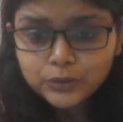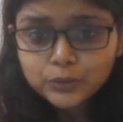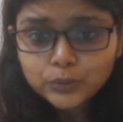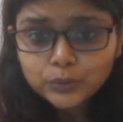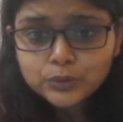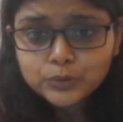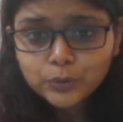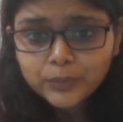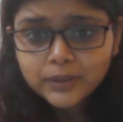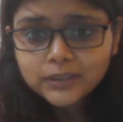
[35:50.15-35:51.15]
know
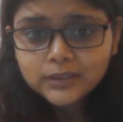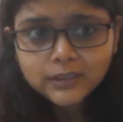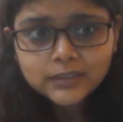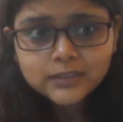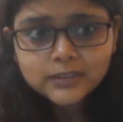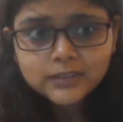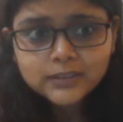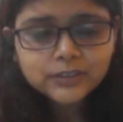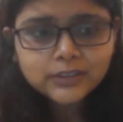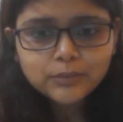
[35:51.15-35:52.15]
so many things
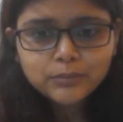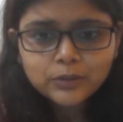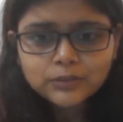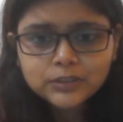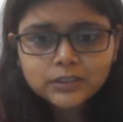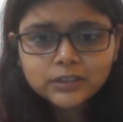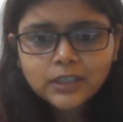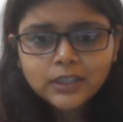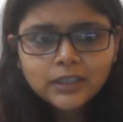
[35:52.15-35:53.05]
actually about the